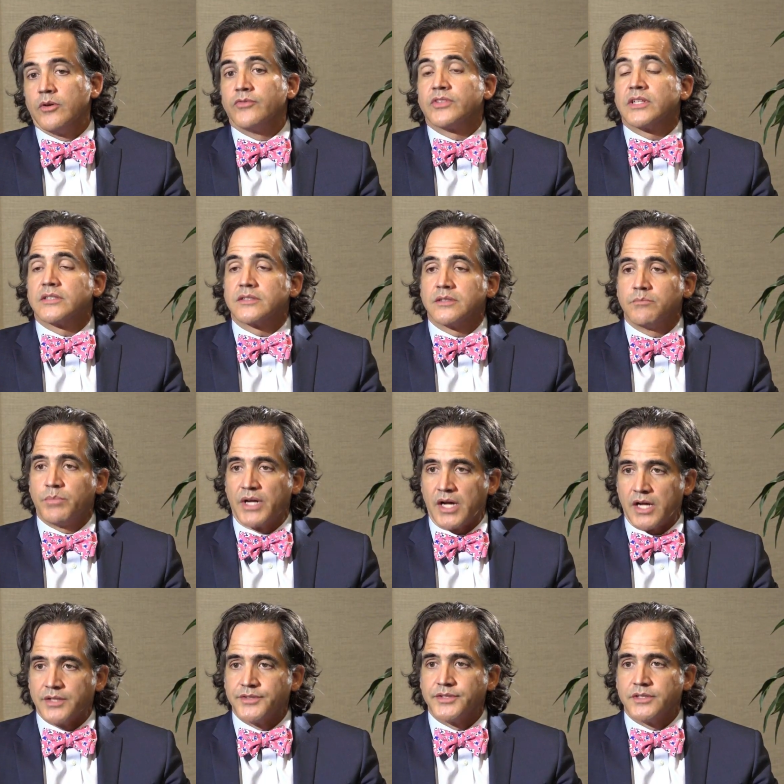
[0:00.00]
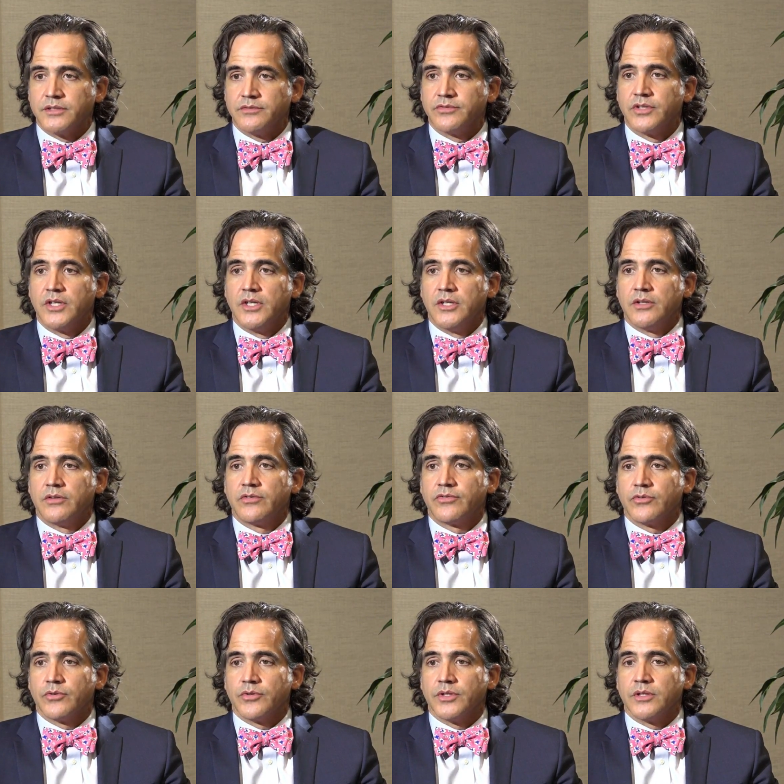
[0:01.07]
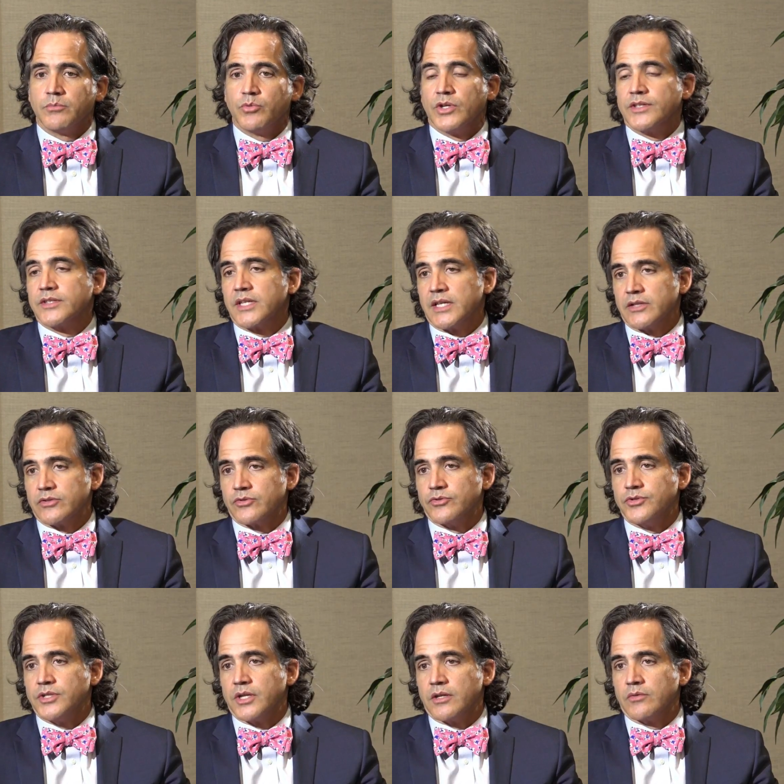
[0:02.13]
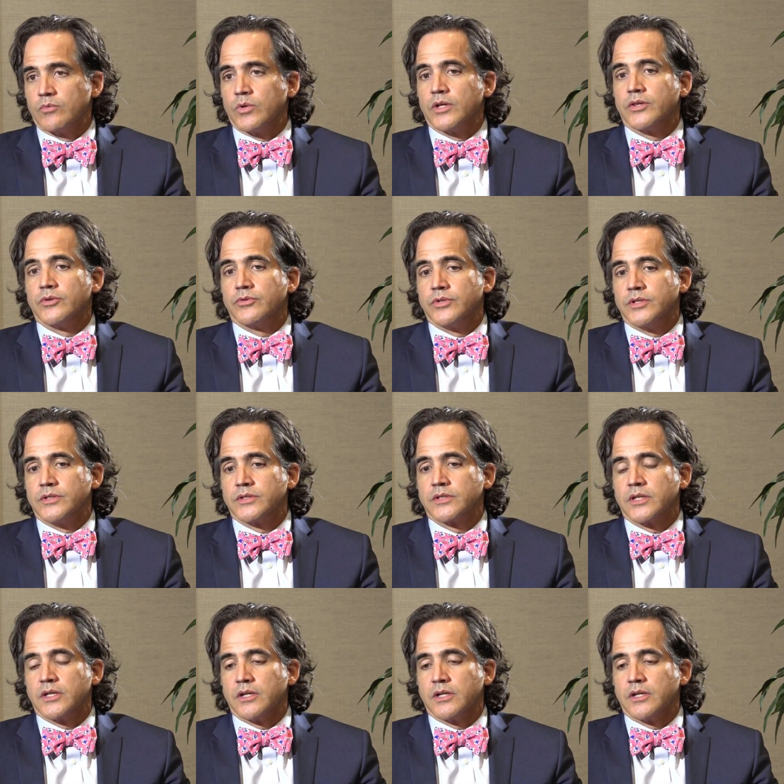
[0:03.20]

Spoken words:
tested positive for the breast cancer gene, whether it's